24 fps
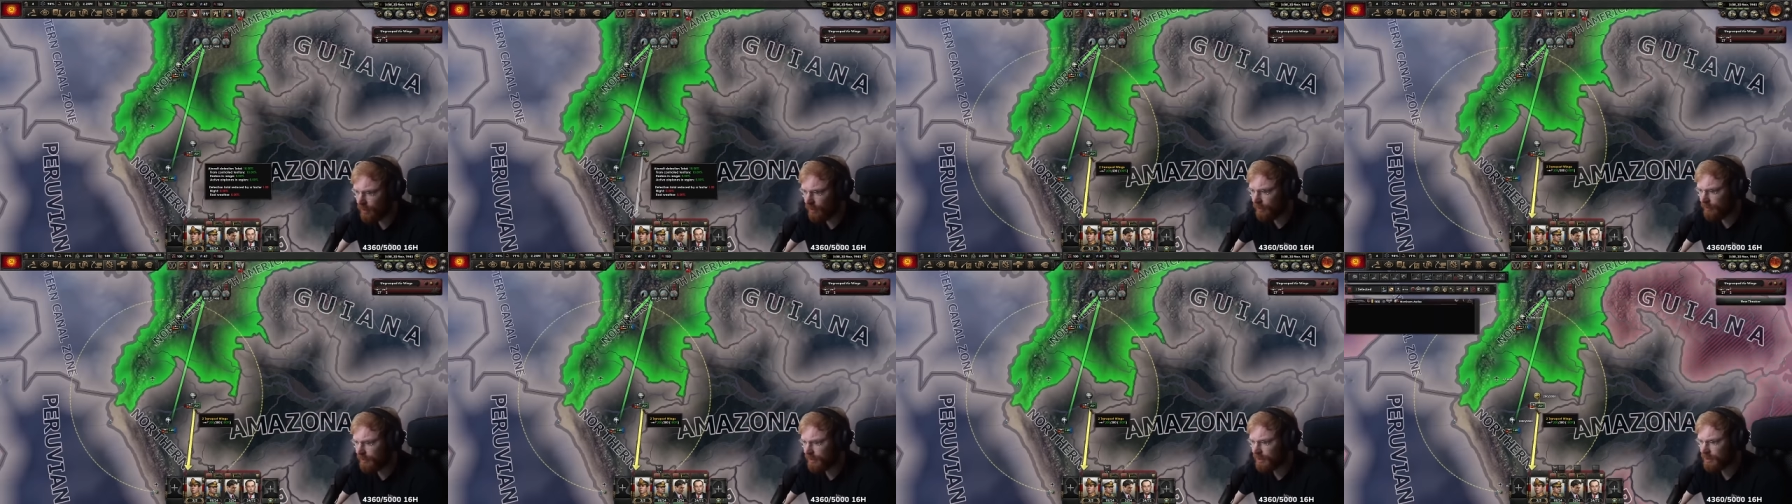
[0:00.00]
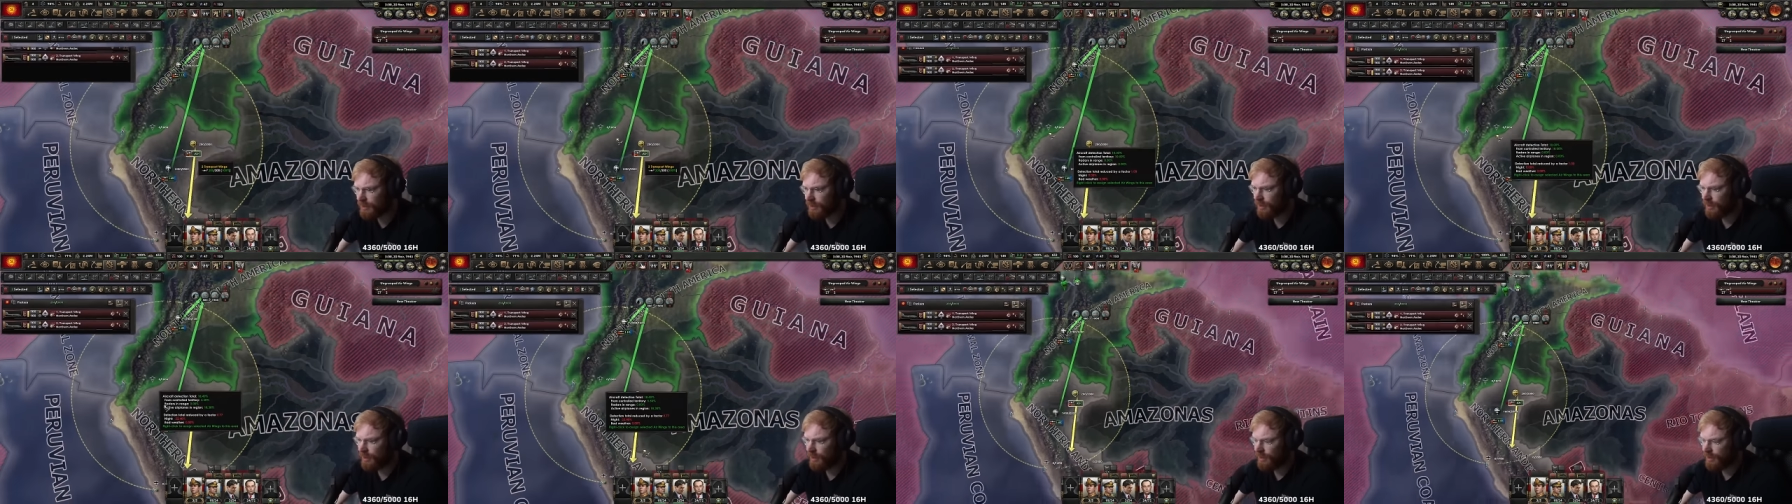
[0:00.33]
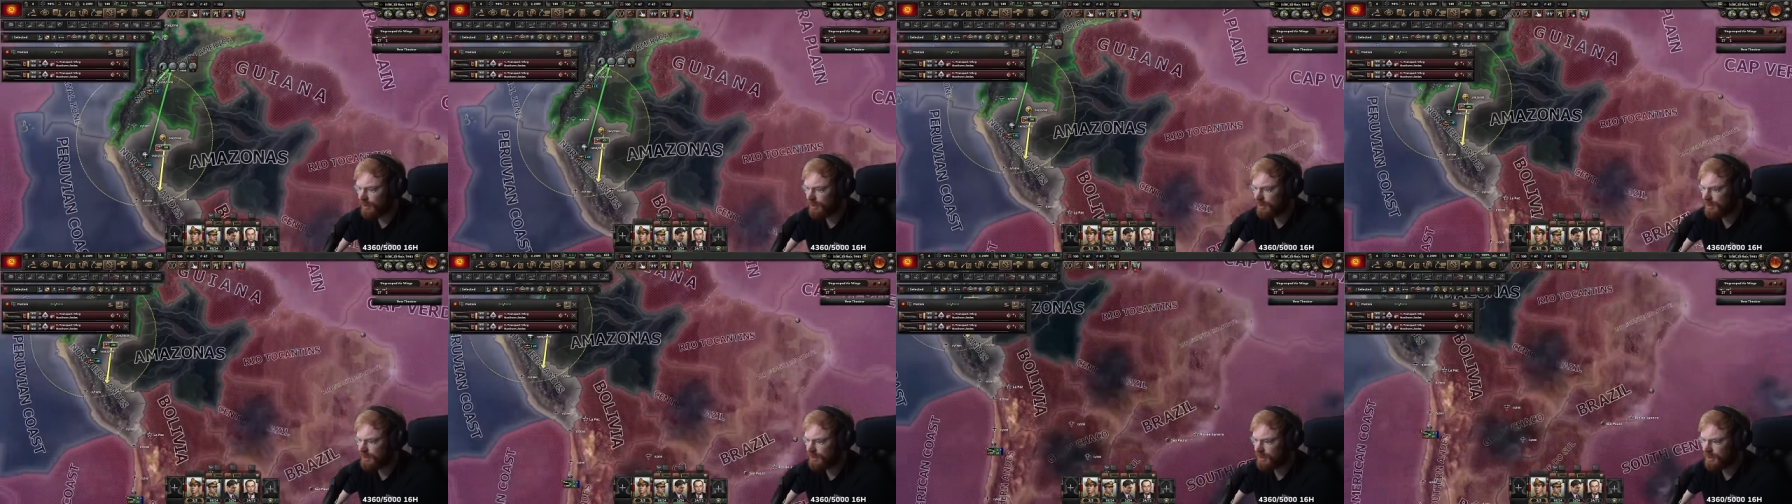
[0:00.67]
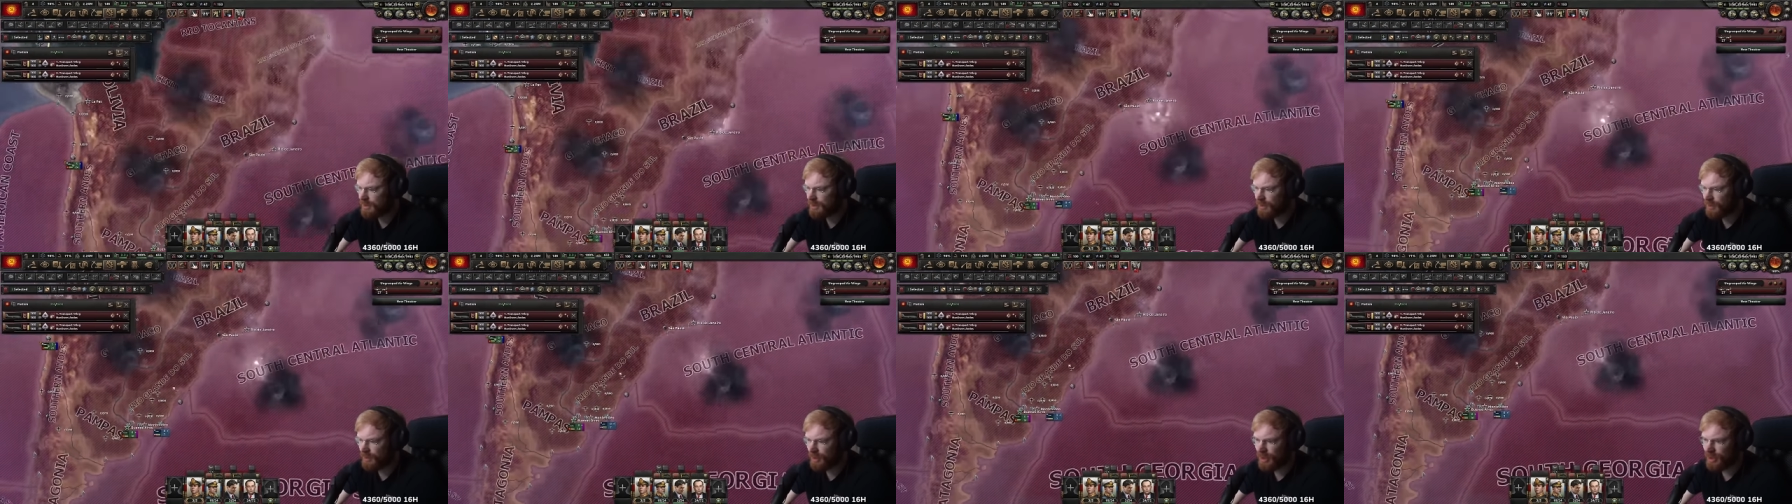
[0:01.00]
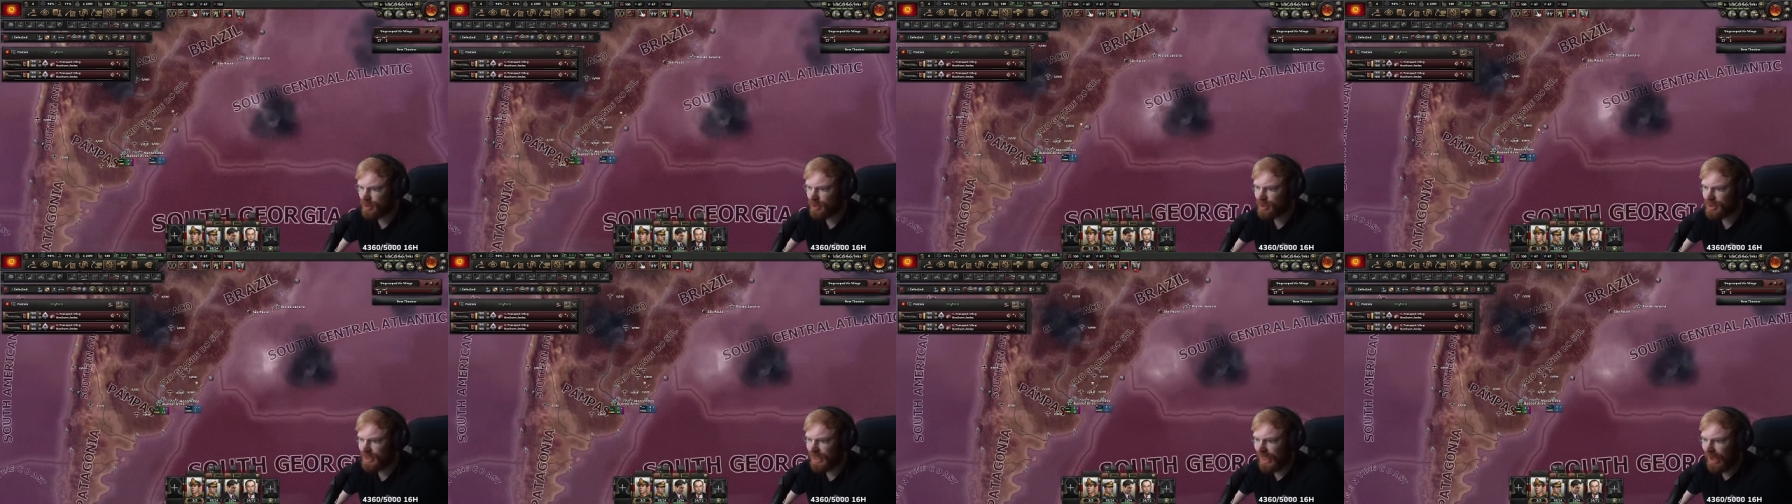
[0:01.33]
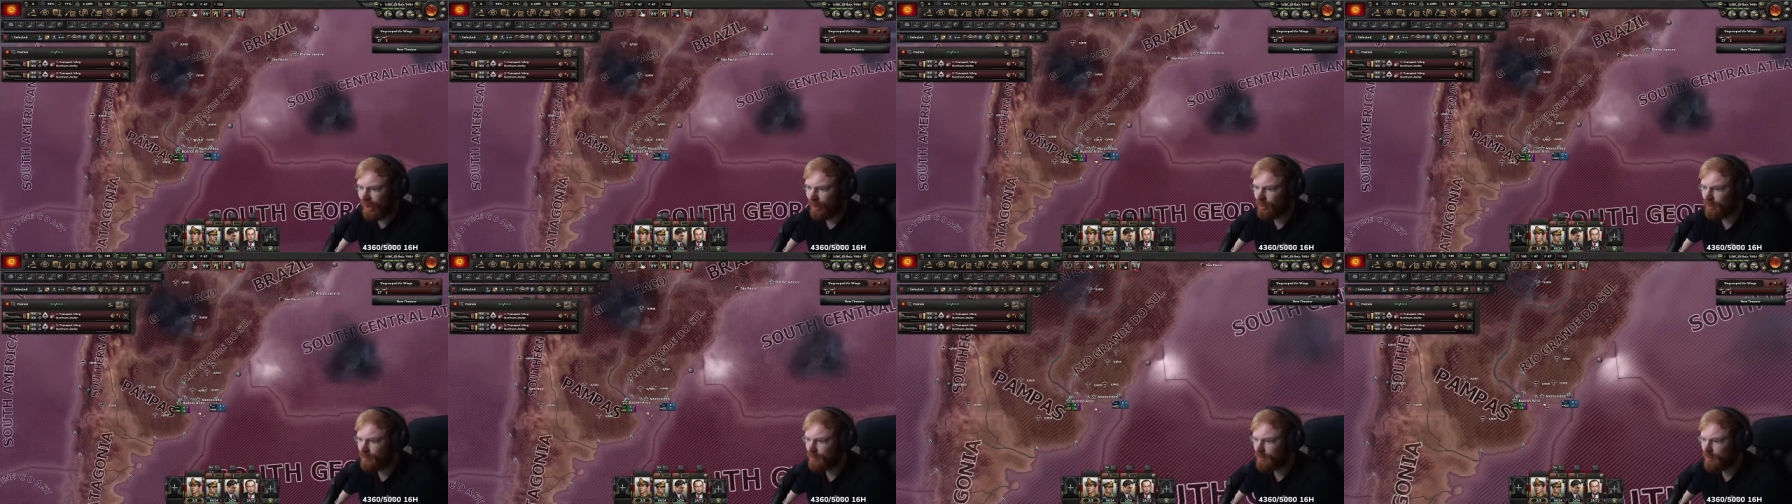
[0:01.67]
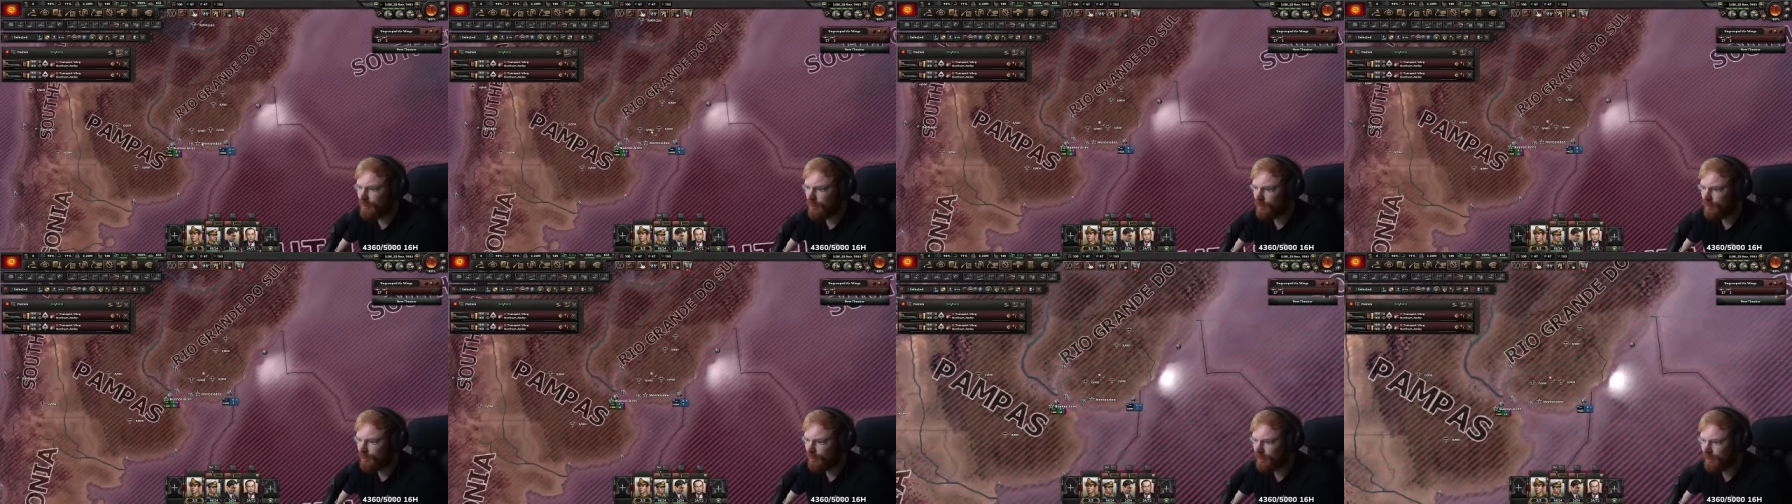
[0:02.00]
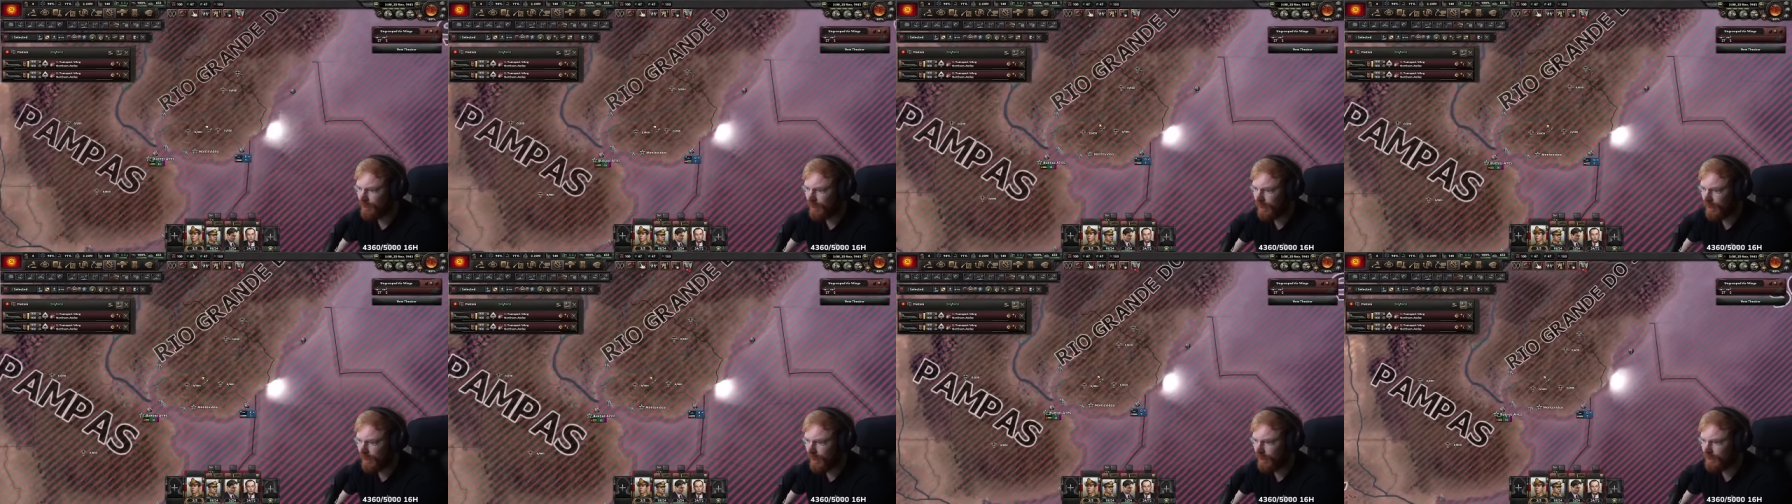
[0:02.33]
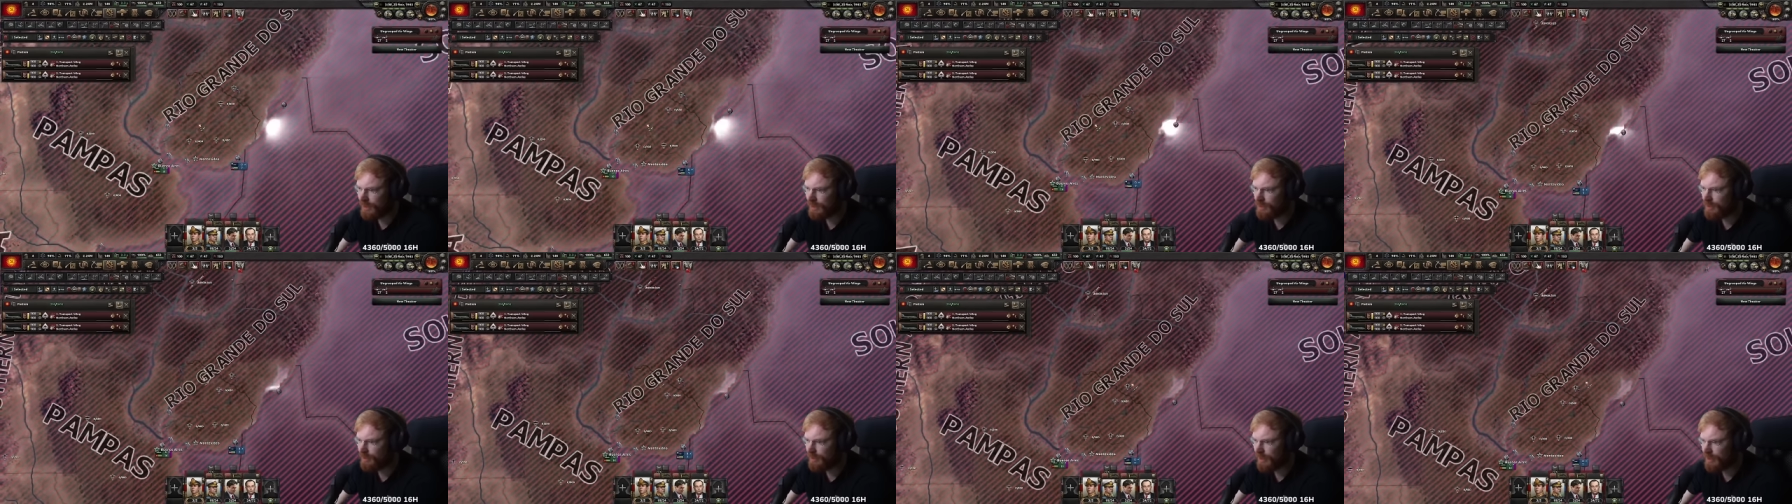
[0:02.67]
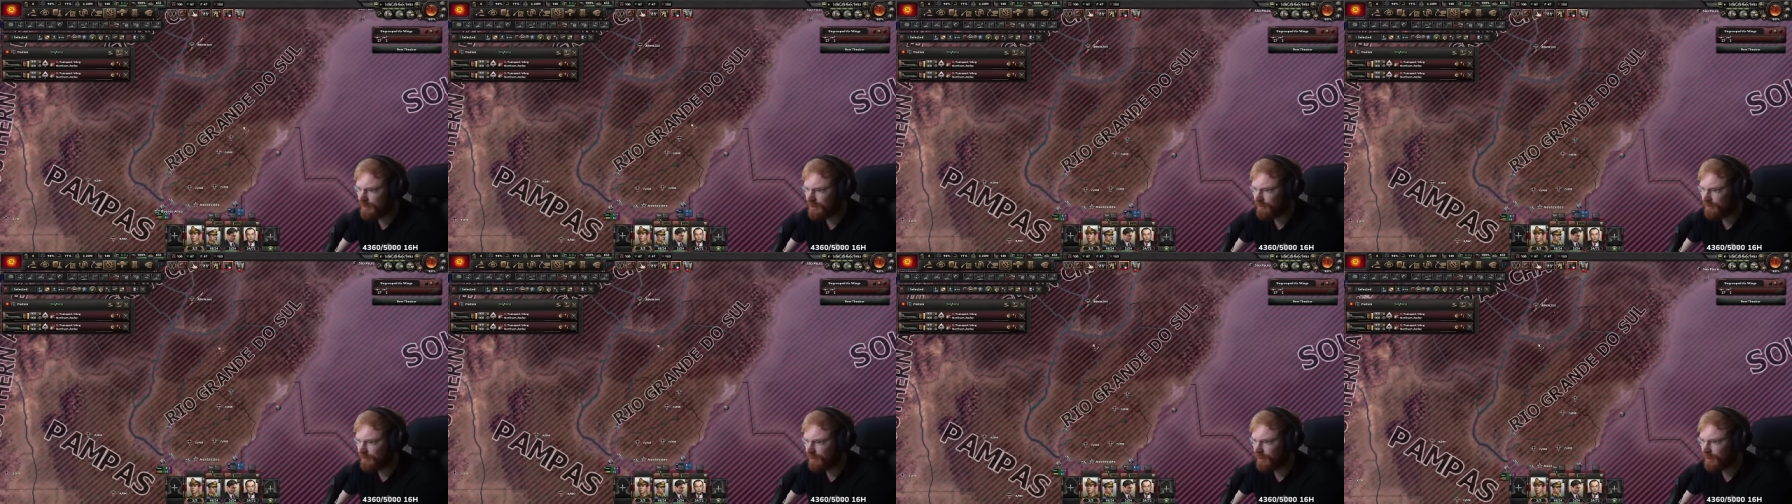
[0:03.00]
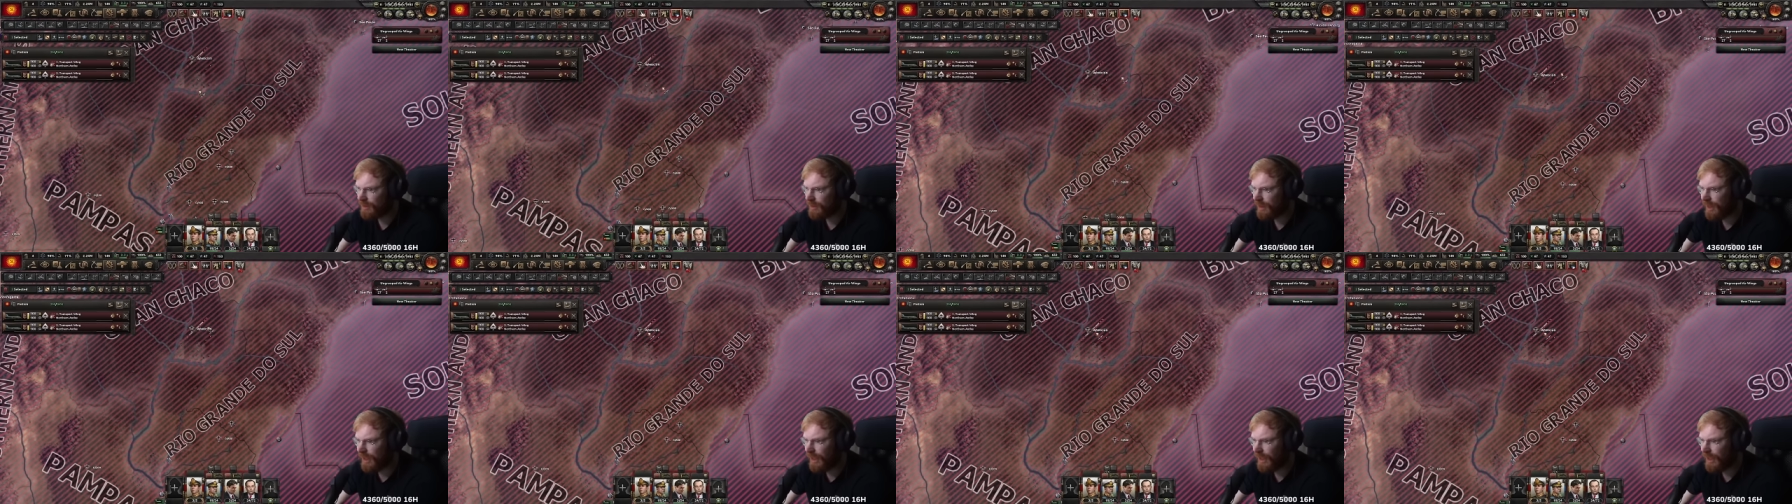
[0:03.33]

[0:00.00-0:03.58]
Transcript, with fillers: Because you can just outmaneuver the AI so massively.